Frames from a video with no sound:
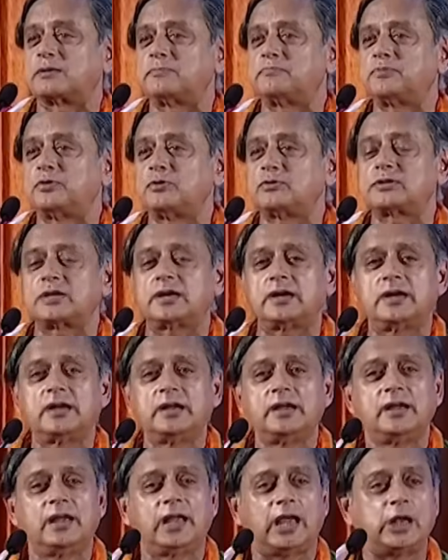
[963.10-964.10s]
a computer,
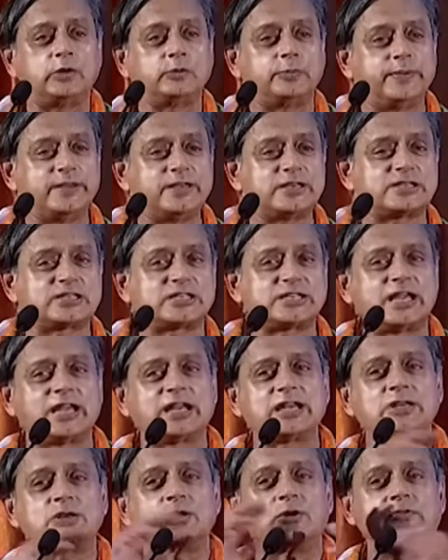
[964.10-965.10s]
it would be
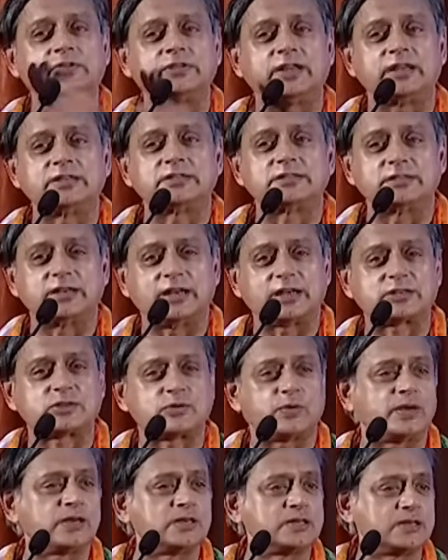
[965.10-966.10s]
zinged over the internet
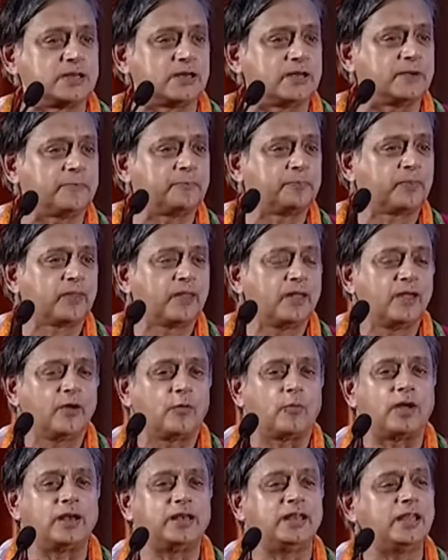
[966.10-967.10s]
to India.
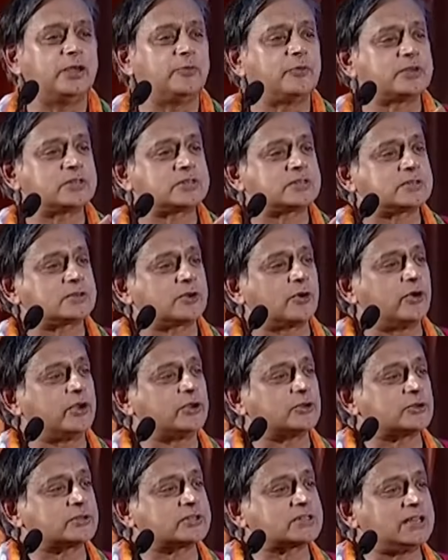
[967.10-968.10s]
While he was
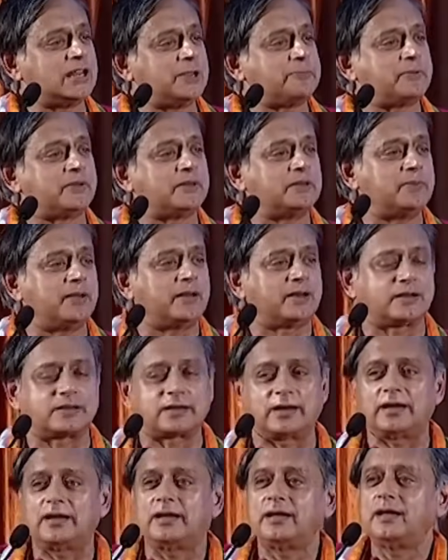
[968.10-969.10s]
going to sleep in
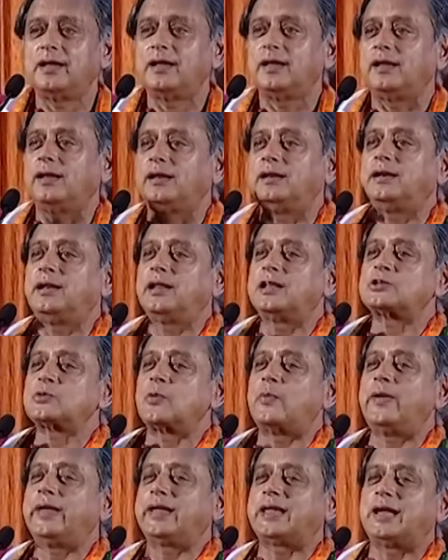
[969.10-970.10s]
America, Indians
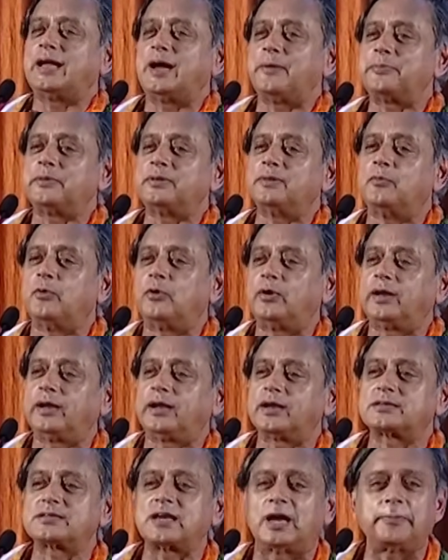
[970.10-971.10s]
were waking up in the
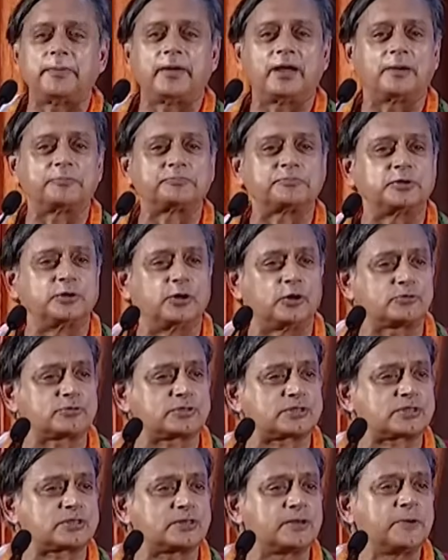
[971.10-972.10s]
morning and typing up the
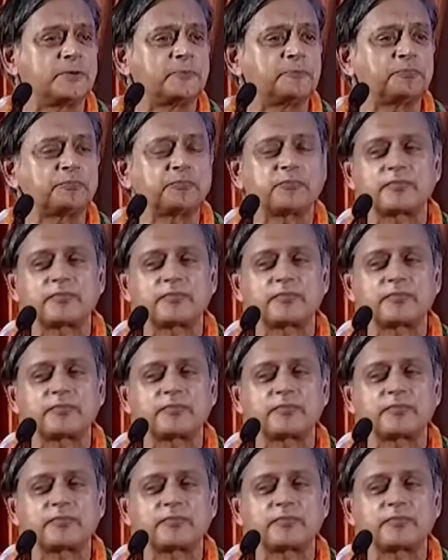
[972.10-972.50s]
notes